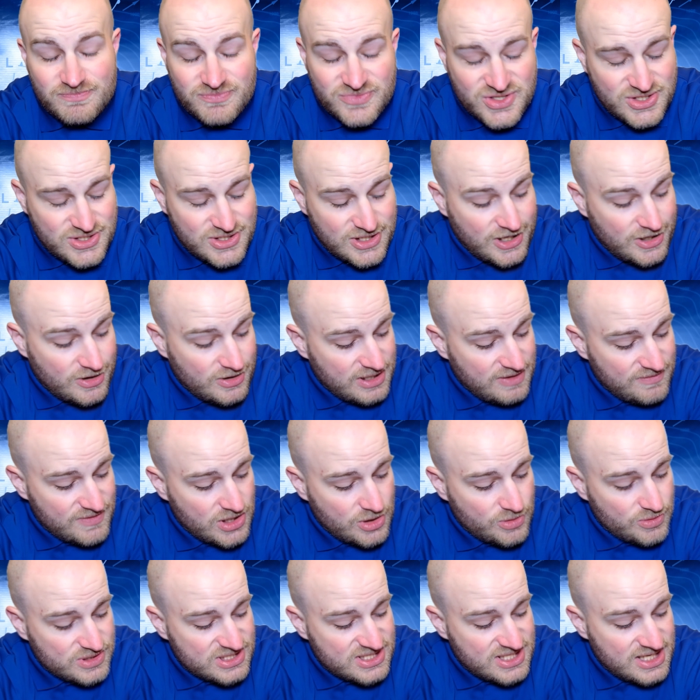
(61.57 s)
So even
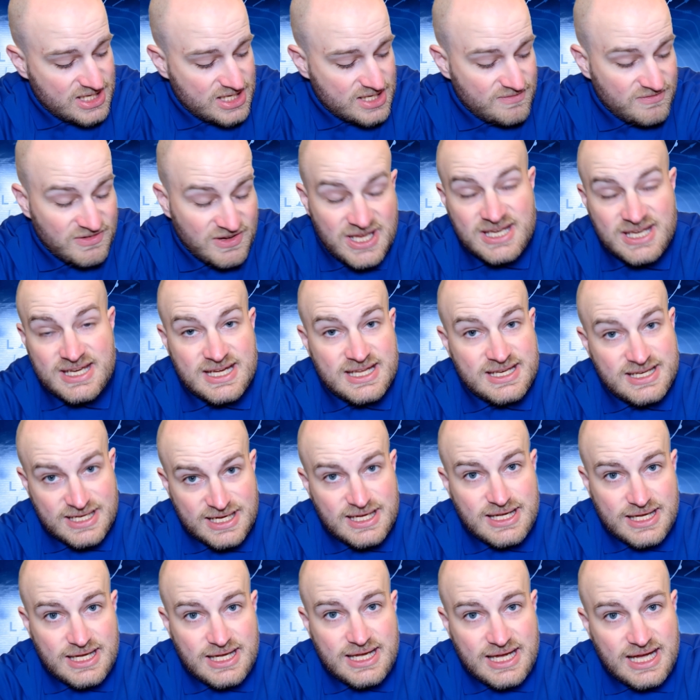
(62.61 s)
though it's inconvenient,
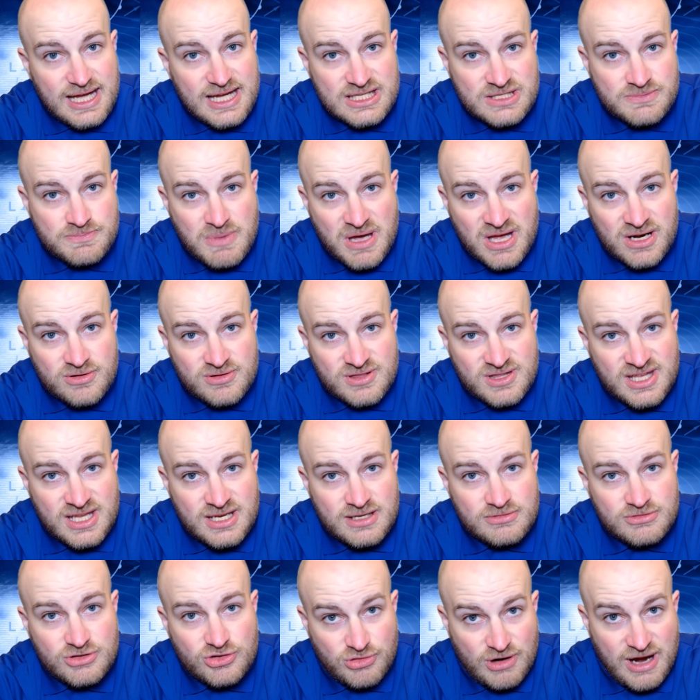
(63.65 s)
it's better
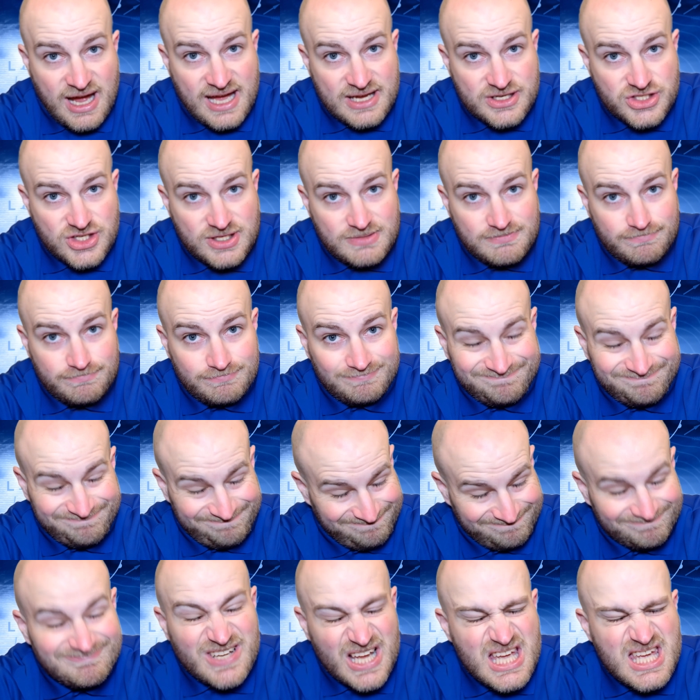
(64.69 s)
than crashing.
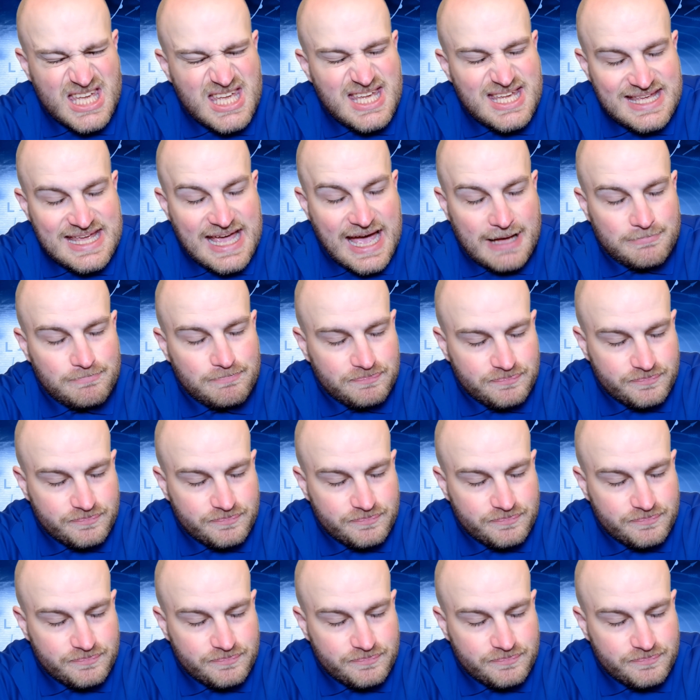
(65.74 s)
Yeah.